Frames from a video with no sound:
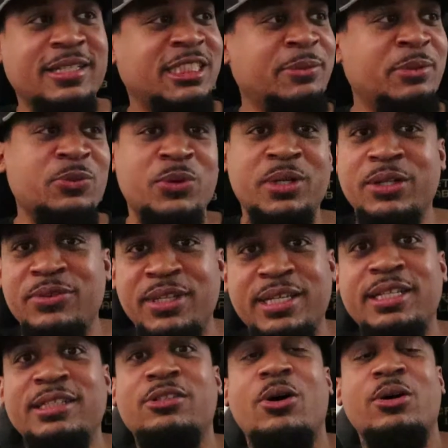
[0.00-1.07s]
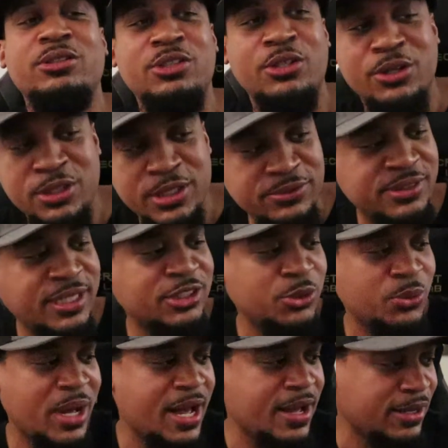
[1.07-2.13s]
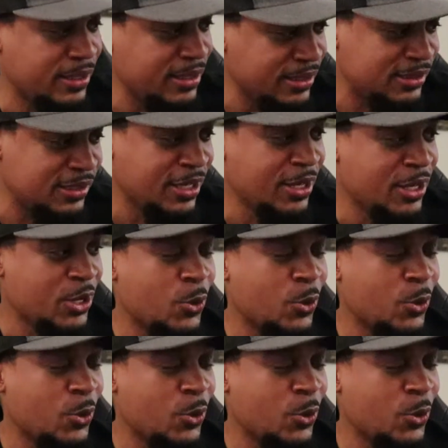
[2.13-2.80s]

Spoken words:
to be one of these alternative sexualities.